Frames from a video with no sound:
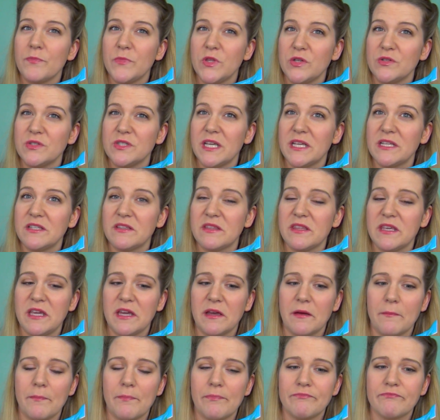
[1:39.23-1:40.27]
You can taste the
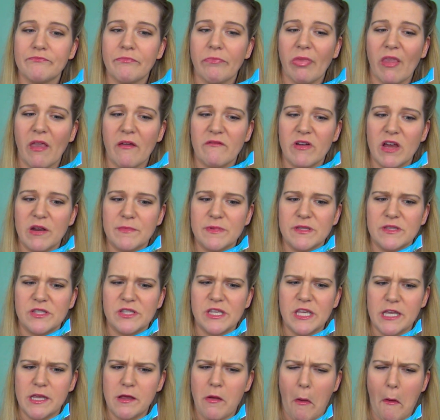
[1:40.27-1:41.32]
um, vitamin
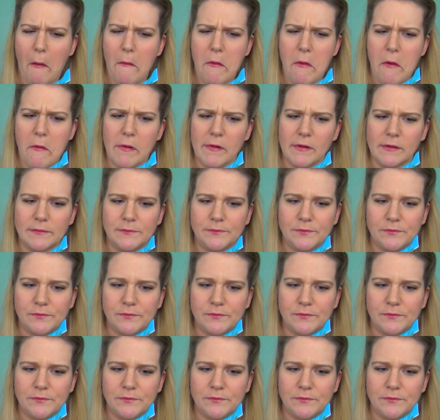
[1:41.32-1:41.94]
C. Woo!